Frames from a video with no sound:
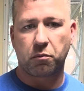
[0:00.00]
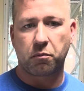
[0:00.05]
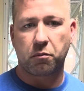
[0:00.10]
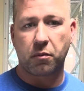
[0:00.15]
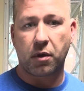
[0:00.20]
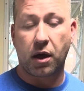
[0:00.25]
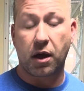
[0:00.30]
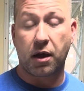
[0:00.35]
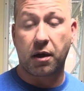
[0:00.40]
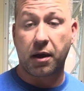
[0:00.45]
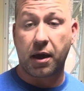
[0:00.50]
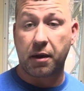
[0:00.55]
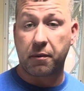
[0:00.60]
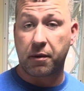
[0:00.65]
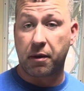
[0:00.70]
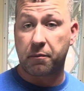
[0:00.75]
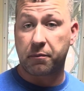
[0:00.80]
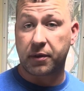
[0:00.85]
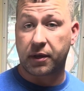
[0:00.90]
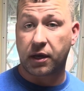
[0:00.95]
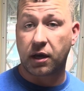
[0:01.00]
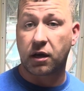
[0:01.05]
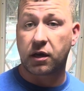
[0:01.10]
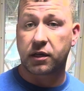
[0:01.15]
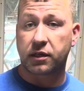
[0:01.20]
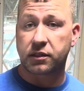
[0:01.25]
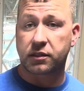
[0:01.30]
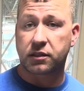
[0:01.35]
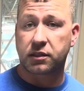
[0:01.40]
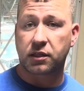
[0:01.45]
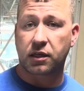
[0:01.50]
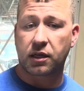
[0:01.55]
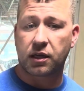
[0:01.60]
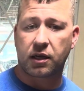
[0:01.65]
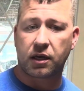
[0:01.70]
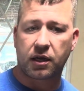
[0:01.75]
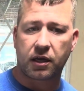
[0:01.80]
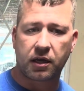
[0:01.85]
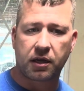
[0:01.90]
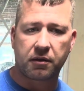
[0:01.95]
and because,
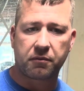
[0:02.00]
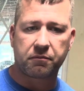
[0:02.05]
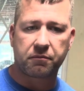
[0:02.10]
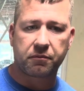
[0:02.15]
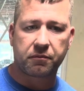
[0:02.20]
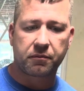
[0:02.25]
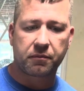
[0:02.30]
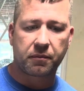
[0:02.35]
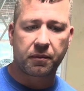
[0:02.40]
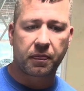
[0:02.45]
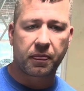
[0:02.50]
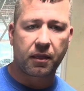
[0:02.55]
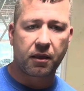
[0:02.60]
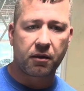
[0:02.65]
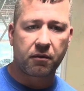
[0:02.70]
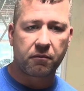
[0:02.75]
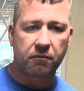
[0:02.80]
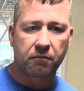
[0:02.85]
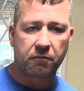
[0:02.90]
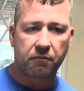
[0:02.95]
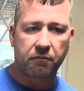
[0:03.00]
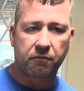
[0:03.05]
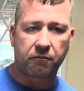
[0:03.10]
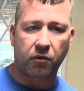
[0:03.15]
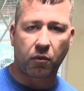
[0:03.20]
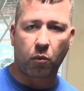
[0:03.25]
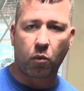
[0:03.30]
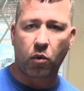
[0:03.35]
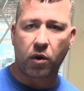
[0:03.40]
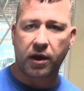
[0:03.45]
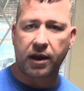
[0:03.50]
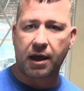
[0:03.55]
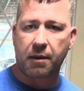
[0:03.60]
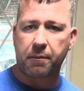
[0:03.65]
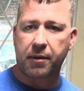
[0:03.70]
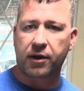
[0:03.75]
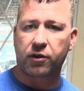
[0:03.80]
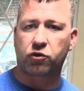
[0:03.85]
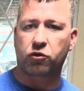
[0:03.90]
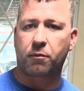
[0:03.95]
for one, I
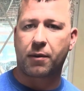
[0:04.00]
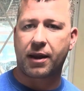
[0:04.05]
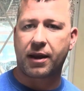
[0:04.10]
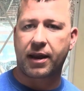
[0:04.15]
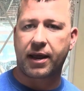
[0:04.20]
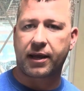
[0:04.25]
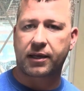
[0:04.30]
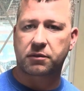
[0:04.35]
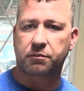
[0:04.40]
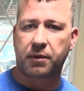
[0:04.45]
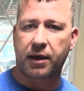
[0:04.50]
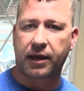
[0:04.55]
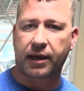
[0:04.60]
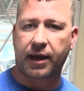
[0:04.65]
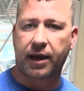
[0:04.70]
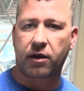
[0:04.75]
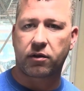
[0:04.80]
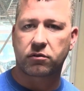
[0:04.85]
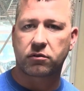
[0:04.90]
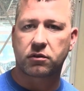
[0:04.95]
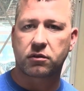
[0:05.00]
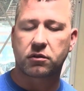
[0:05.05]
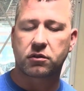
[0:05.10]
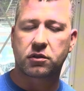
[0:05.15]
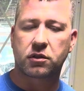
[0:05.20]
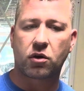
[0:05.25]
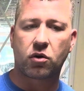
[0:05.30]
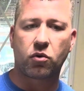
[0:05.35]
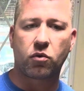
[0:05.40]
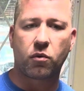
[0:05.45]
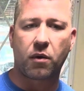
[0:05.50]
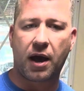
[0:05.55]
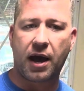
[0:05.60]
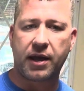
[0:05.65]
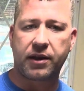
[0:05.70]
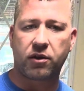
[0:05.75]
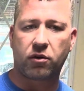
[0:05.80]
mandrel my necks back out. So I